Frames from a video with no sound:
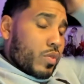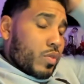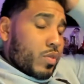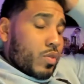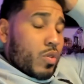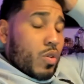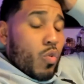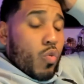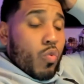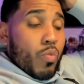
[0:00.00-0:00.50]

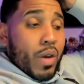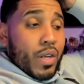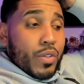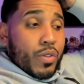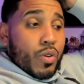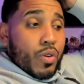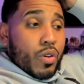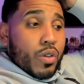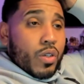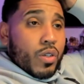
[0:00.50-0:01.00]
with my
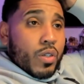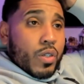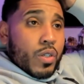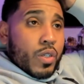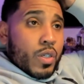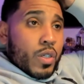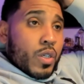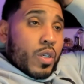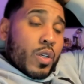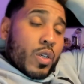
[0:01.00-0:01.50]
daughter.
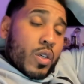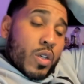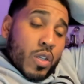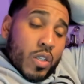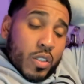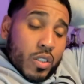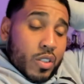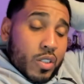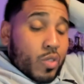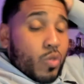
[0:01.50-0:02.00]

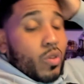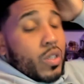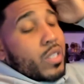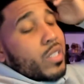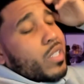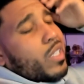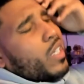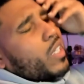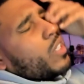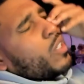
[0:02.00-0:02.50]
She's doing
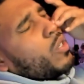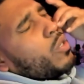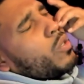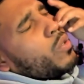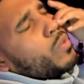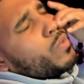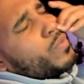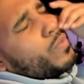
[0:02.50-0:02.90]
her thing, though.